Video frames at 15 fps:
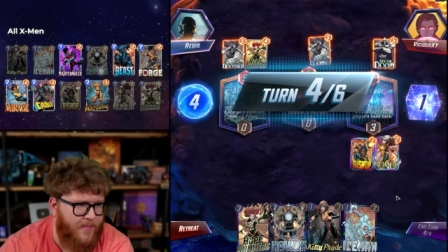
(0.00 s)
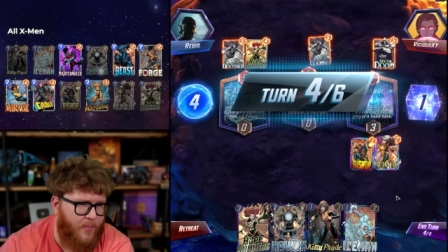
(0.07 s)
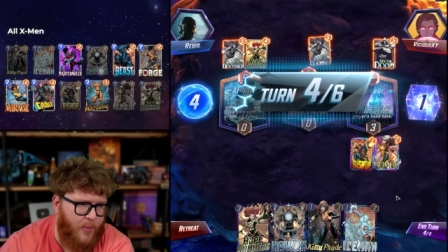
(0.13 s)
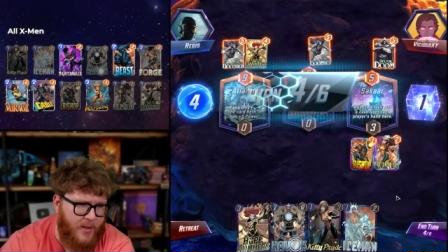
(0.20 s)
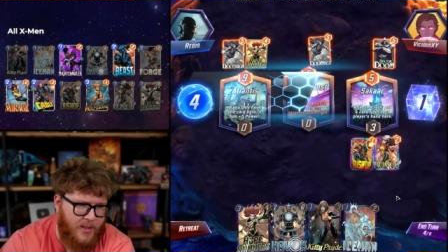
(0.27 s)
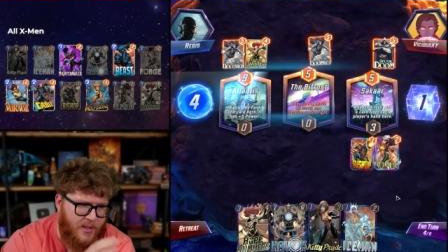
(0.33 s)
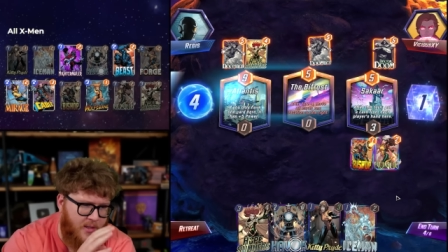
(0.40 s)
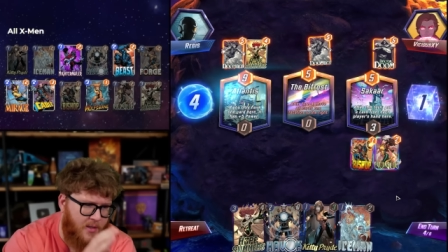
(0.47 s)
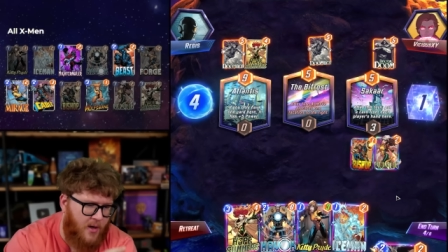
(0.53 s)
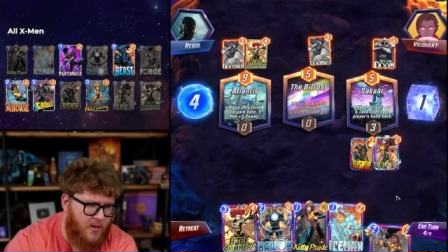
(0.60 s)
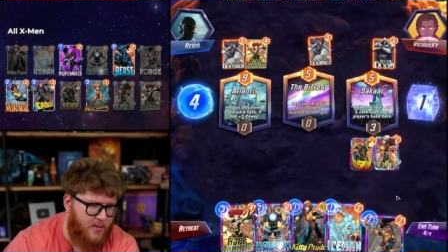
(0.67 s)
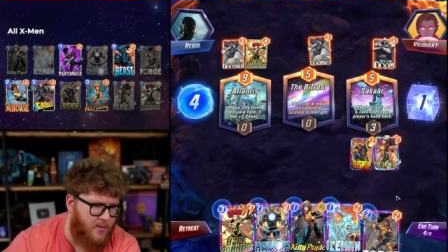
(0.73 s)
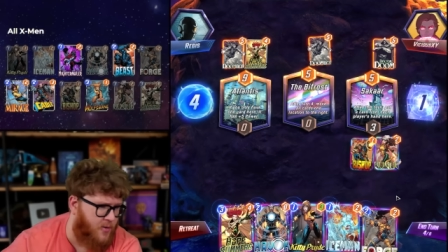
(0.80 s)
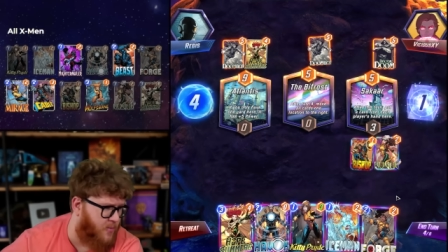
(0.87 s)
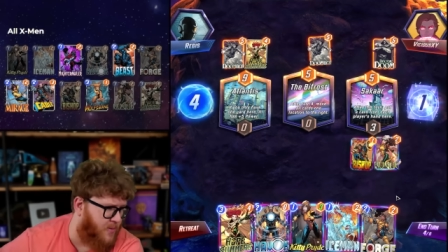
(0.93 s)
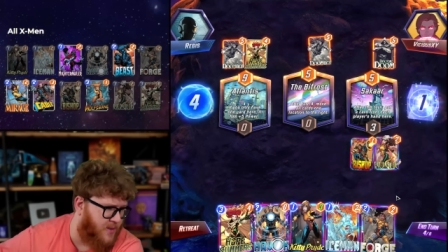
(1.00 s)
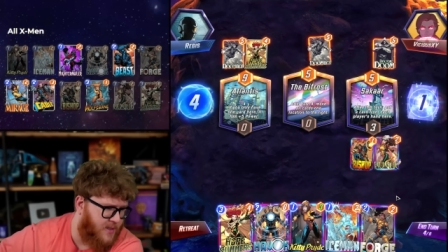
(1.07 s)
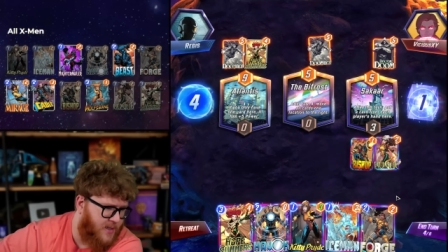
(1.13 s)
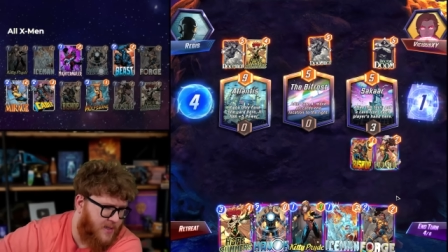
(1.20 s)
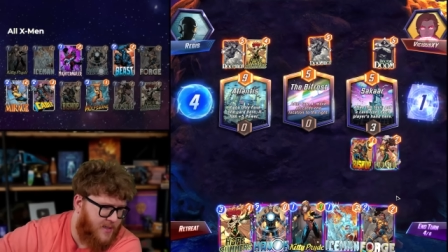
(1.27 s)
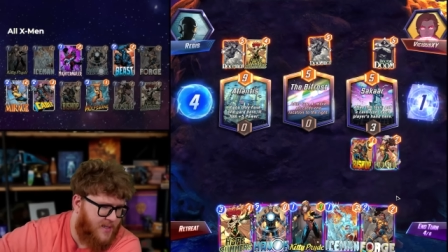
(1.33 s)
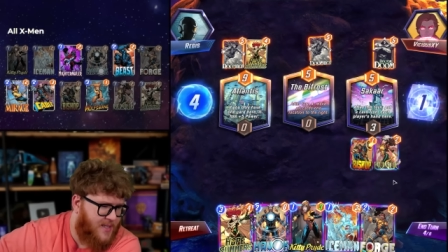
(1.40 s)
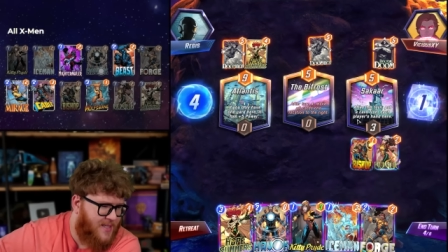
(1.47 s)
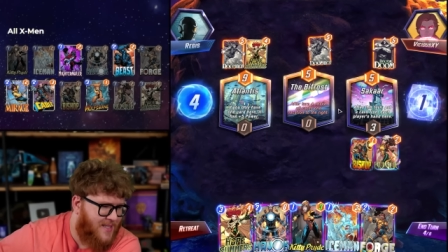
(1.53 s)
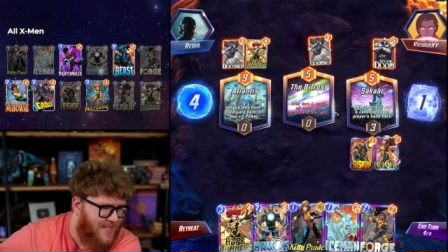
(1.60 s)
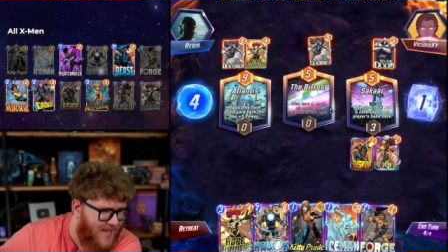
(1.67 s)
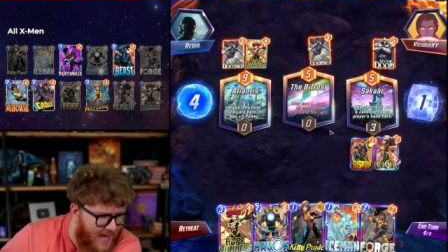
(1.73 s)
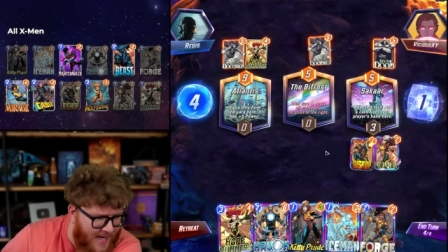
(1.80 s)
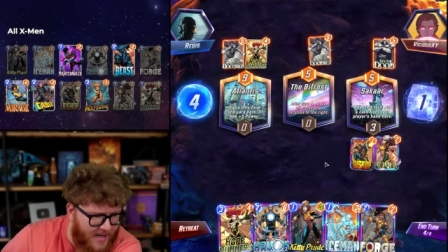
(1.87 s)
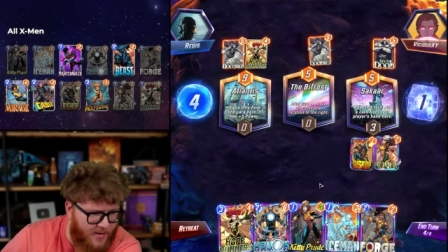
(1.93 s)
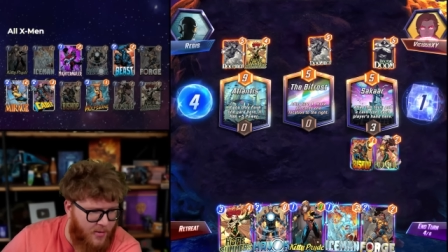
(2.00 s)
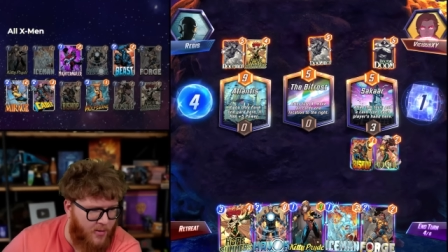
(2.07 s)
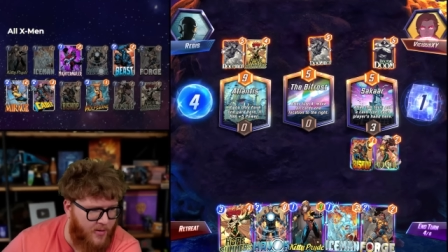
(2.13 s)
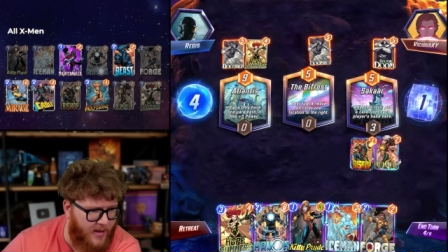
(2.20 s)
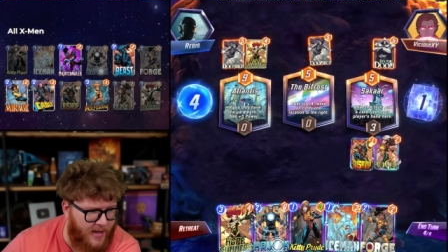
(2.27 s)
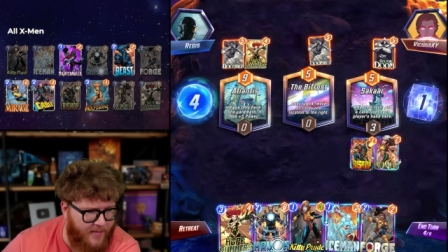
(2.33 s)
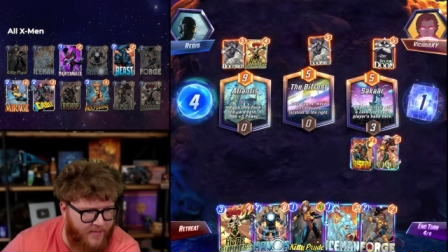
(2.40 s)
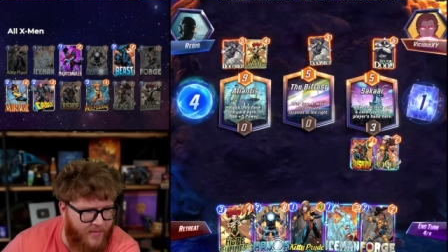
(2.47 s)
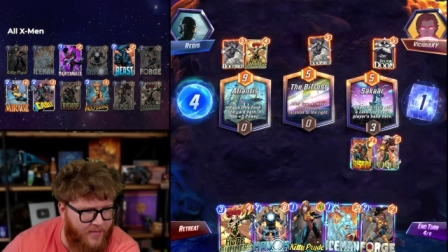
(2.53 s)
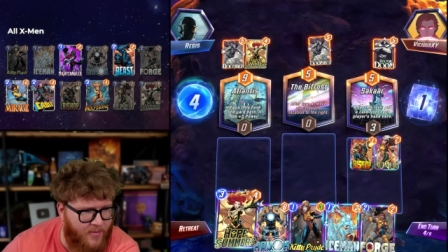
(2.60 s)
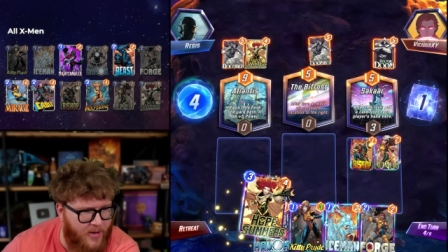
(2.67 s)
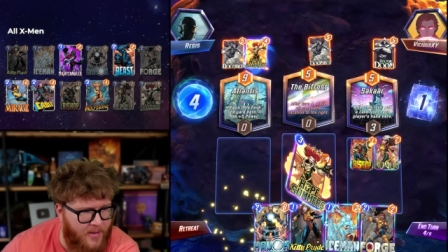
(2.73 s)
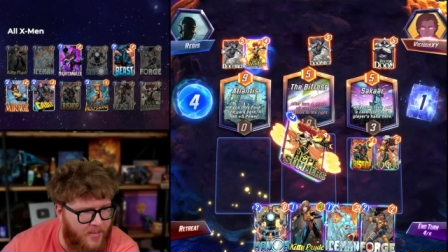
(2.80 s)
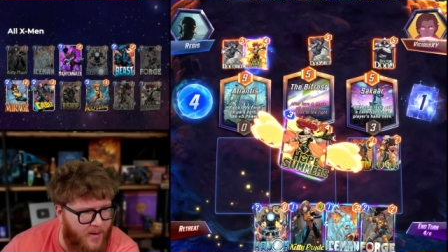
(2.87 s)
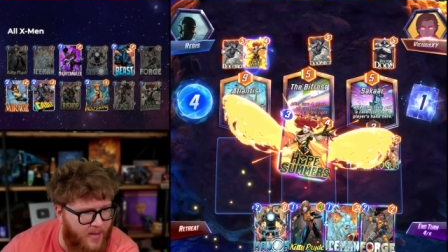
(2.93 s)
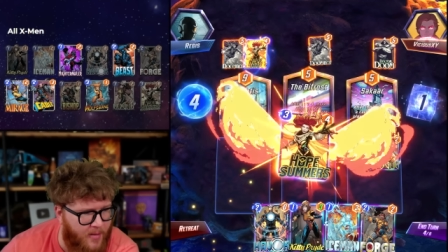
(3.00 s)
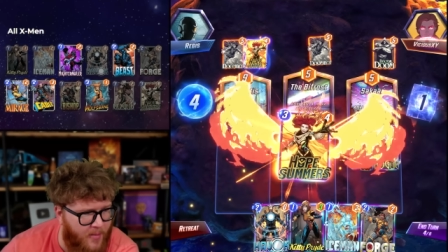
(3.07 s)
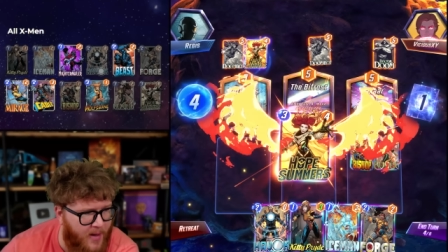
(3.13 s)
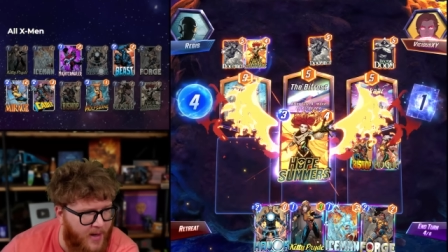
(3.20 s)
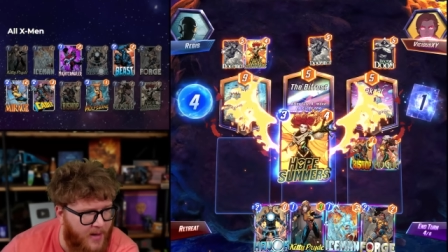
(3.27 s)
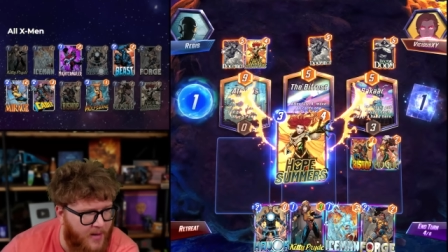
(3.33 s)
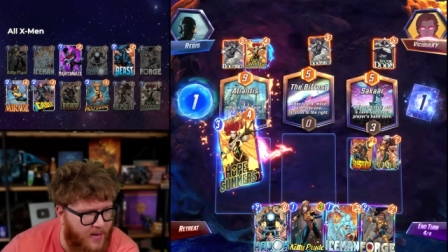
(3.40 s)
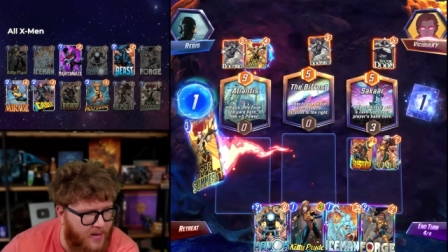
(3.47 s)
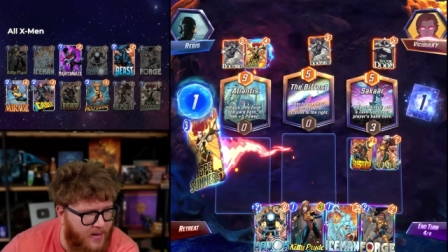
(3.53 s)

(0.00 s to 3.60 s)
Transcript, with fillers: Which Doctor Doom is an insane card to get for free, by the way.